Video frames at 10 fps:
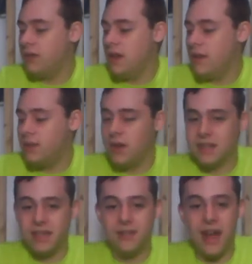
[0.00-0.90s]
If you
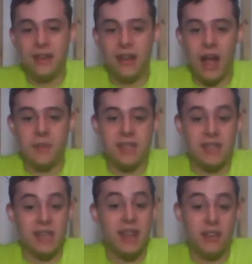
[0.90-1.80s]
guys leave that in the comments and
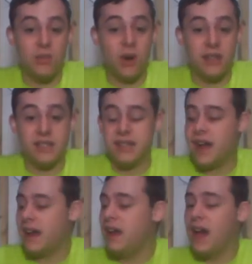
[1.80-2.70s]
say that you want to see
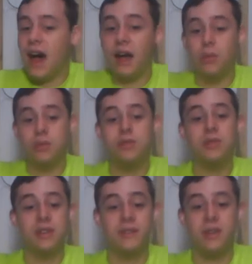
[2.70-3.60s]
that, I will do
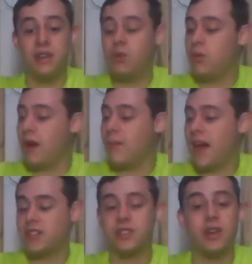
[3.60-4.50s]
it in the video where I'm
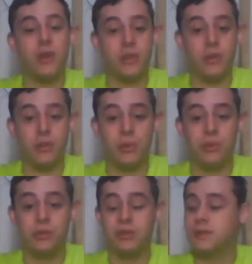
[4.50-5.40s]
actually going through the
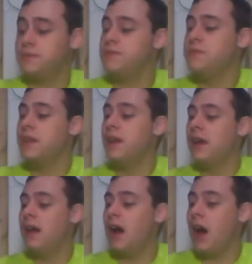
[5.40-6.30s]
rules,
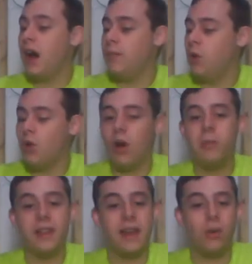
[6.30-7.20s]
or I'll
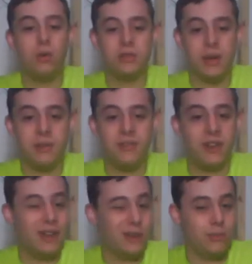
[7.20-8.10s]
make that a whole separate
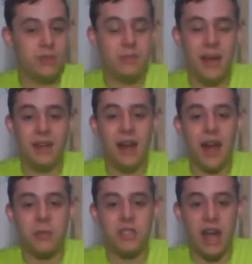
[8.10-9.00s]
video depending on
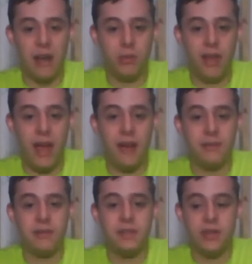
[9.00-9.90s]
how much time we
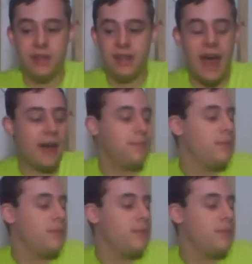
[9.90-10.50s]
have during that.